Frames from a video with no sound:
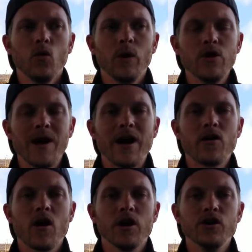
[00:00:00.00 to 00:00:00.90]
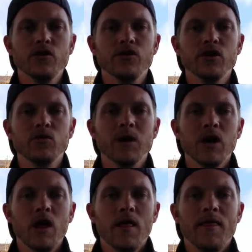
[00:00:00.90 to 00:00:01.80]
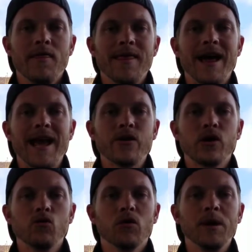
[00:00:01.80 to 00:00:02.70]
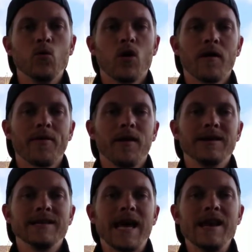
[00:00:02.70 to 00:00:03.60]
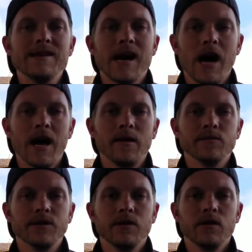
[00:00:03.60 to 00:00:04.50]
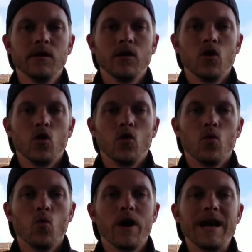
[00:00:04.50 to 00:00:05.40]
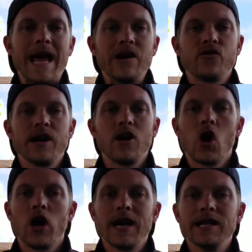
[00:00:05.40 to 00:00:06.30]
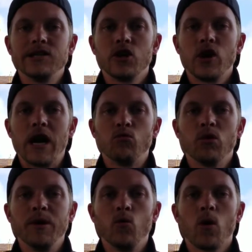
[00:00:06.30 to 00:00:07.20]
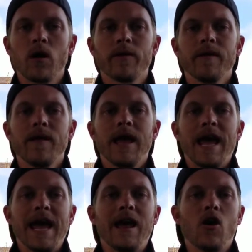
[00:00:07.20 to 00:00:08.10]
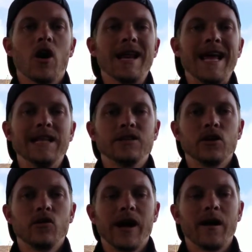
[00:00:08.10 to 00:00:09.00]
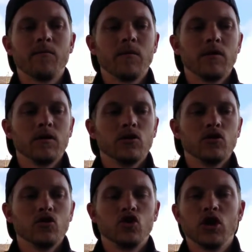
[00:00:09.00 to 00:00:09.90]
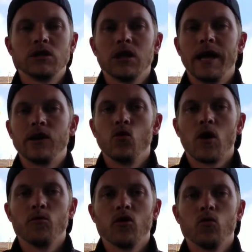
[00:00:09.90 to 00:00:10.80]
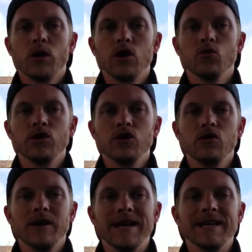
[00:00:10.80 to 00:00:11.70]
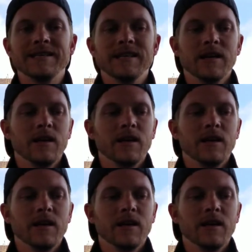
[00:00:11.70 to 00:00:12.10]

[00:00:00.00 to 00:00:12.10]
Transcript: When you enter on YouTube, that entry will be worth 10 times what an entry on Instagram will be worth. And on Instagram, just like normal, what you will do is